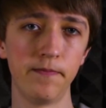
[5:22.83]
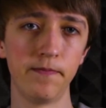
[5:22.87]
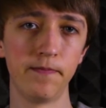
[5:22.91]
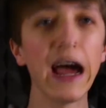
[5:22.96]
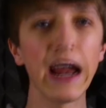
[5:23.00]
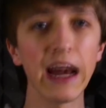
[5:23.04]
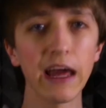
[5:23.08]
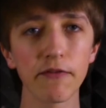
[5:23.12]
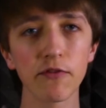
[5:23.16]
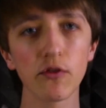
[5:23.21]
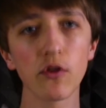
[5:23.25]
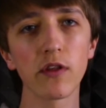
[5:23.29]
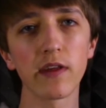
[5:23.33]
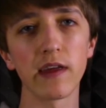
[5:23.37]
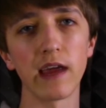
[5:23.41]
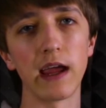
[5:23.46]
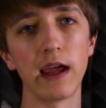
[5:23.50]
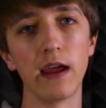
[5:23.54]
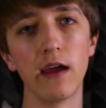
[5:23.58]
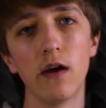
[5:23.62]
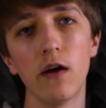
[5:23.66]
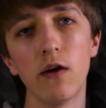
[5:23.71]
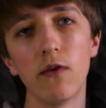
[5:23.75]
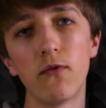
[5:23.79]
And I have to
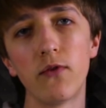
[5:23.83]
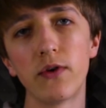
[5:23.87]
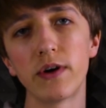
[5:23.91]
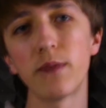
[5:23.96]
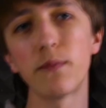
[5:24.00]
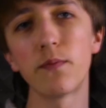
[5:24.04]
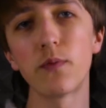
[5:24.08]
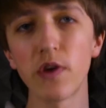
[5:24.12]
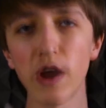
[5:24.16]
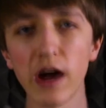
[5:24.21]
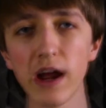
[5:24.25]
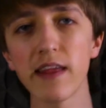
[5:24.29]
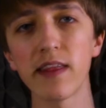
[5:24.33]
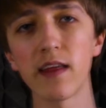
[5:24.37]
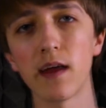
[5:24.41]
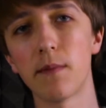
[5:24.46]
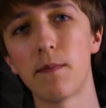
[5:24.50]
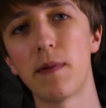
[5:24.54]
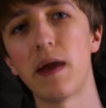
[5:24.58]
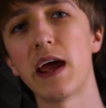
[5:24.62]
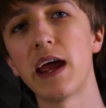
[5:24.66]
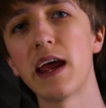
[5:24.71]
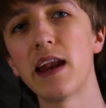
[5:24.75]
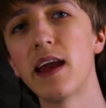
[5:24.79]
say, for the price I
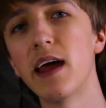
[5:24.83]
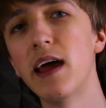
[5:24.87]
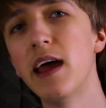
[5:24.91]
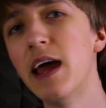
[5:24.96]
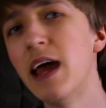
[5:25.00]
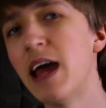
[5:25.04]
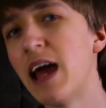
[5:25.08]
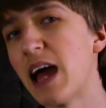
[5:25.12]
paid,